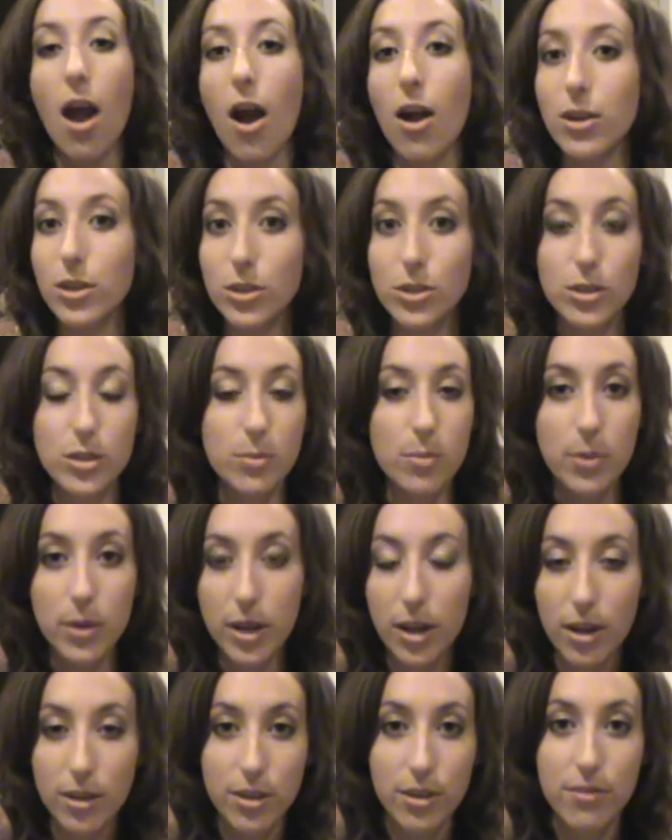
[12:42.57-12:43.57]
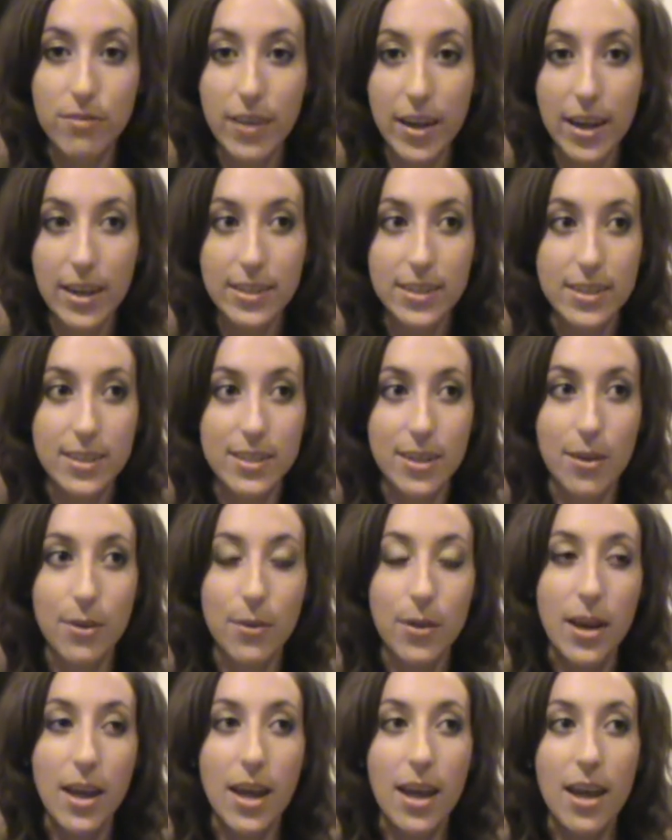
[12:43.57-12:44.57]
are used to putting on your face.
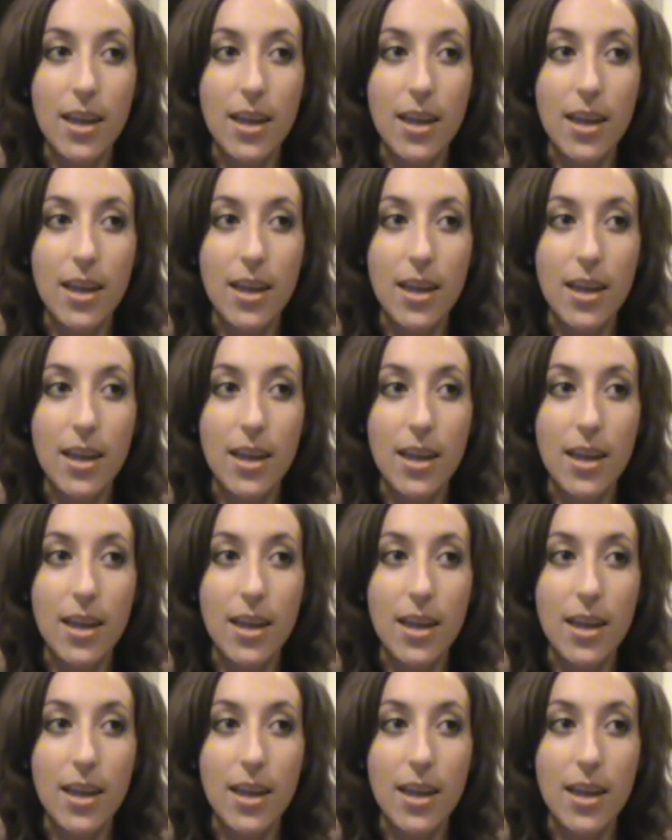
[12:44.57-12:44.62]
So